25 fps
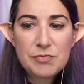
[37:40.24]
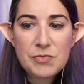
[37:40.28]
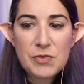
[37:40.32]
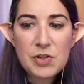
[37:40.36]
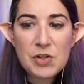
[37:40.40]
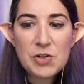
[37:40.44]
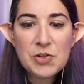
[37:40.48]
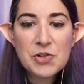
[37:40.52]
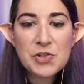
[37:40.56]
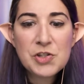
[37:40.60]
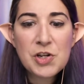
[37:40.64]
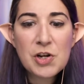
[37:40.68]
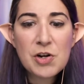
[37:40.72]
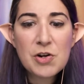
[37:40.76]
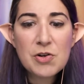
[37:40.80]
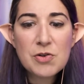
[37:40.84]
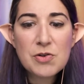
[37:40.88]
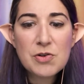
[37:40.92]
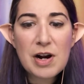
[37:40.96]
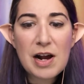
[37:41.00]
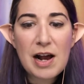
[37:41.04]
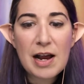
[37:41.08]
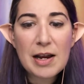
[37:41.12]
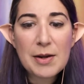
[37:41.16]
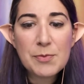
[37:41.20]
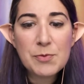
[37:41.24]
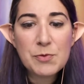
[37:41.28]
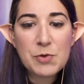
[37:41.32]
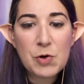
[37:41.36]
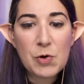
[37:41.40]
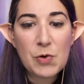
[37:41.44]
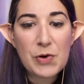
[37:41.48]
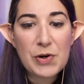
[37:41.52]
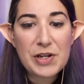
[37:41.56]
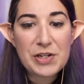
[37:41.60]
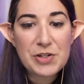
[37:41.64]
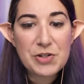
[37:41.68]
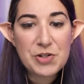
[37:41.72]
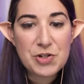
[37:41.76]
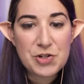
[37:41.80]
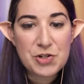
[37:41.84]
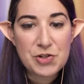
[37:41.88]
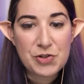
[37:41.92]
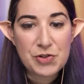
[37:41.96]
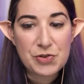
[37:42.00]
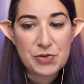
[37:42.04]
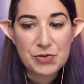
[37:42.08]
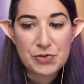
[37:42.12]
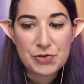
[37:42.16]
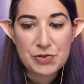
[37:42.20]
So I'm going
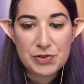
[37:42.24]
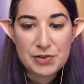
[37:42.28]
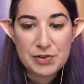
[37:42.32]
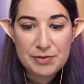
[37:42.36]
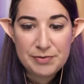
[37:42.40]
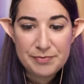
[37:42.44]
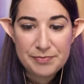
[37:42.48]
to